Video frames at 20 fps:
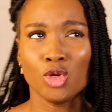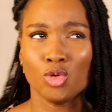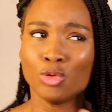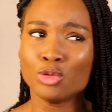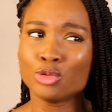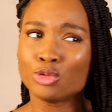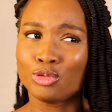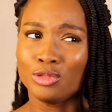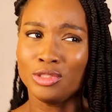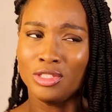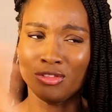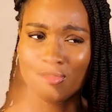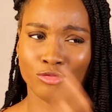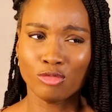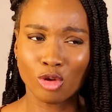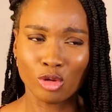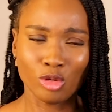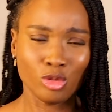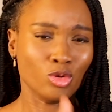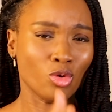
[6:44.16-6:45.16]
you want to
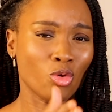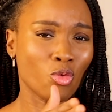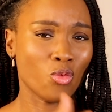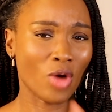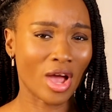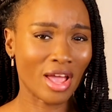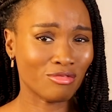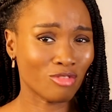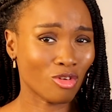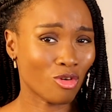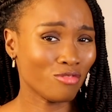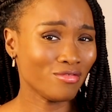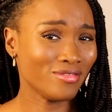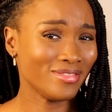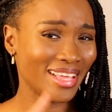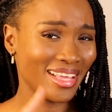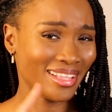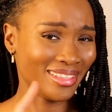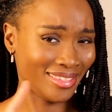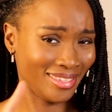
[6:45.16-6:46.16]
divorce your wife of
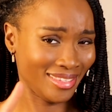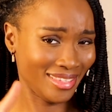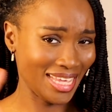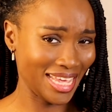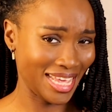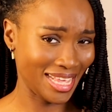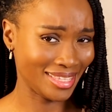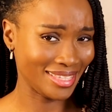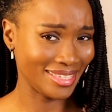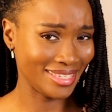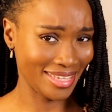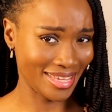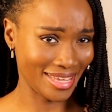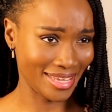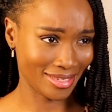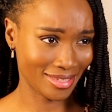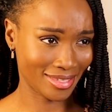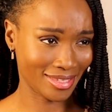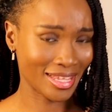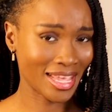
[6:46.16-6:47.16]
38
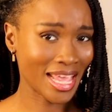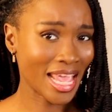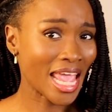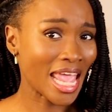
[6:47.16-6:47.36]
years.